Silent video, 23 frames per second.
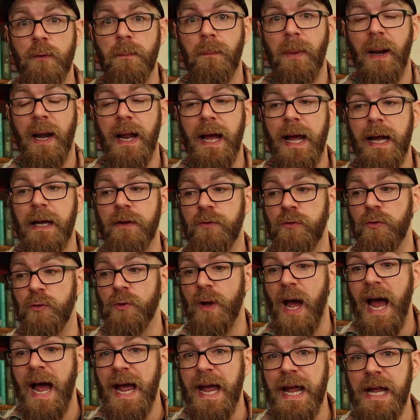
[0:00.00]
you plan to
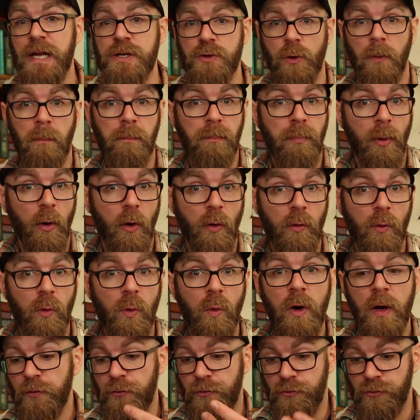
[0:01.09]
age or
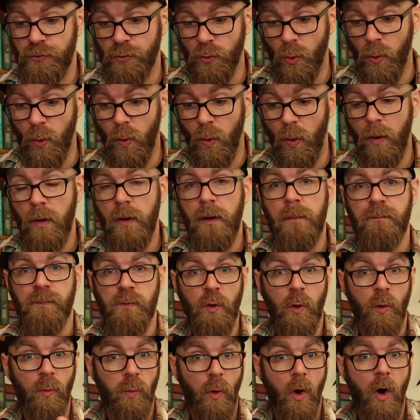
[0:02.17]
bottle, store
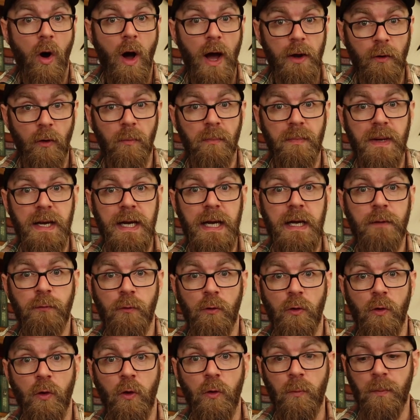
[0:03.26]
your wine or mead
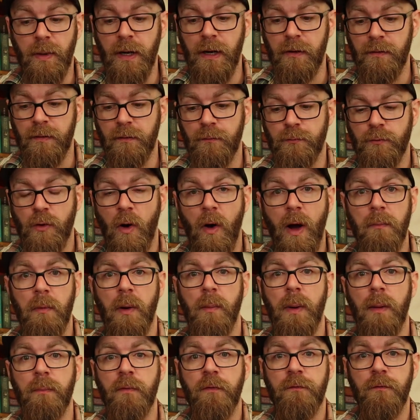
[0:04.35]
for a long period of time.
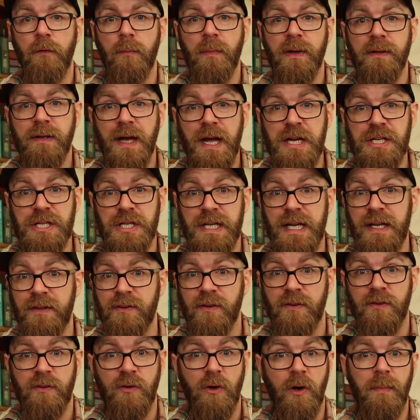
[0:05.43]
Remember, fermentation needs
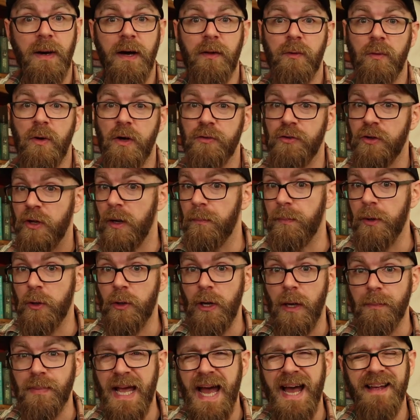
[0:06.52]
to stop, otherwise you're going to build
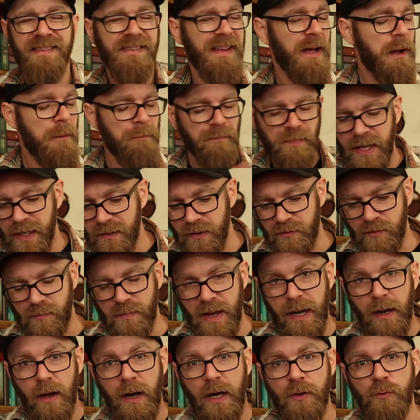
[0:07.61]
up gas. It doesn't
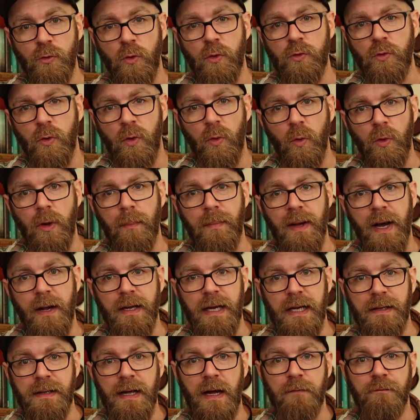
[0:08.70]
matter, I talked all about
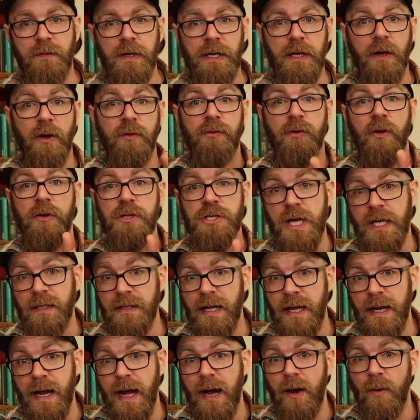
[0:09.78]
it in that video, so check
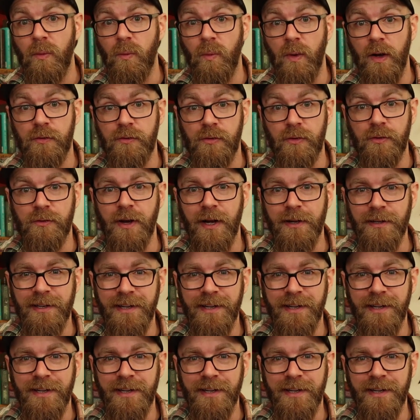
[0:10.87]
that out once you're done